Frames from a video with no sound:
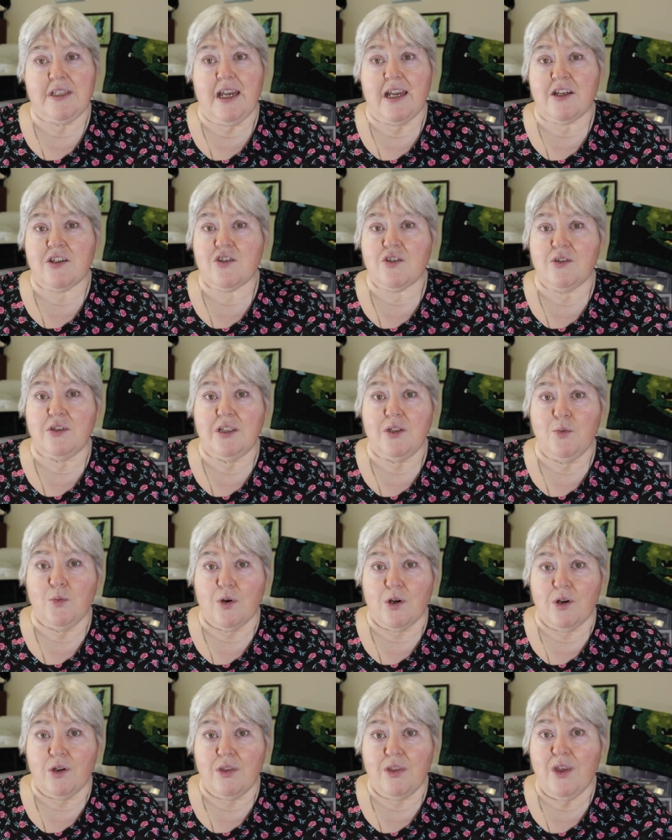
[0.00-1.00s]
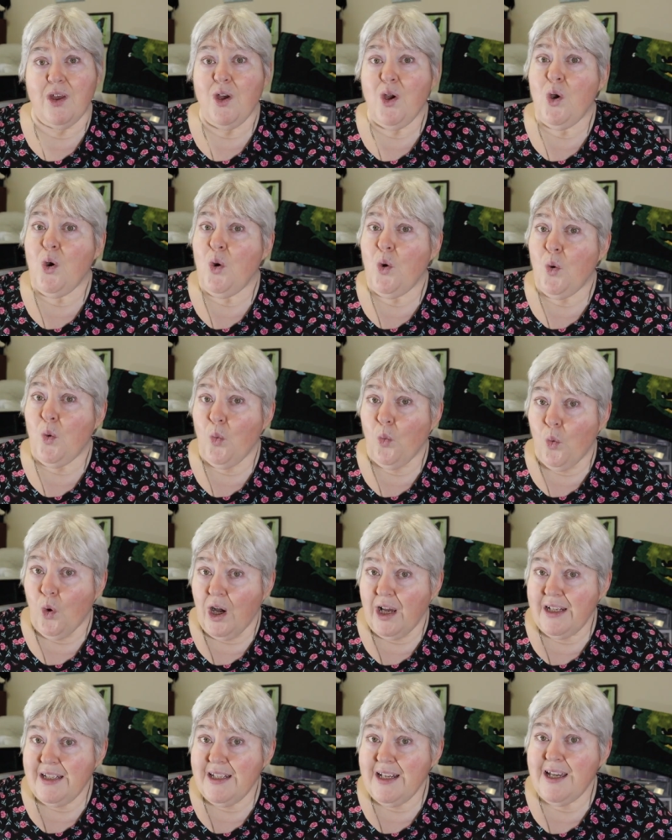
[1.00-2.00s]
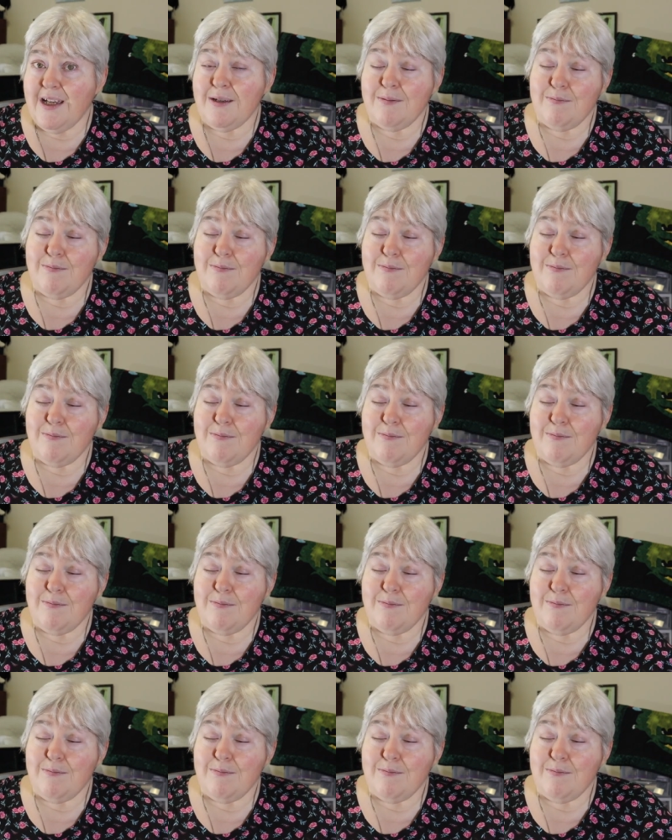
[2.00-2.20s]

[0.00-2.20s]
actually worth $1